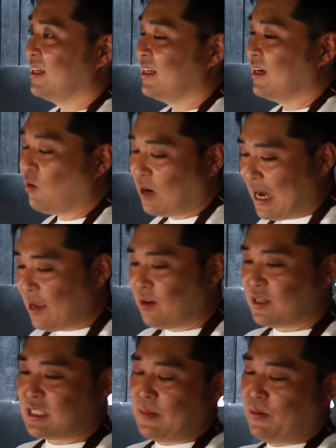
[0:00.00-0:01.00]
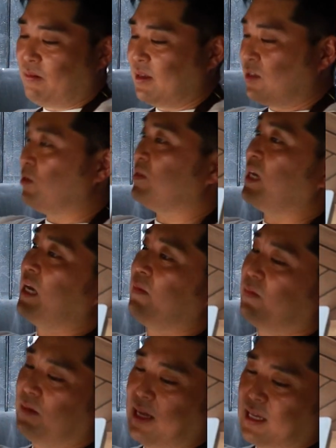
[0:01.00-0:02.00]
Or I'm gonna separate two types,
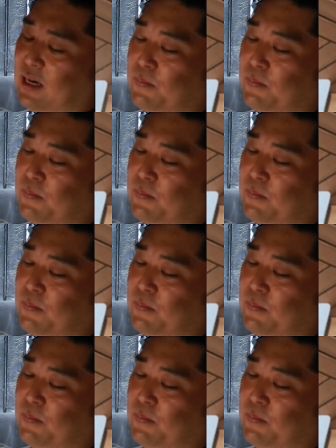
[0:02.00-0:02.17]
like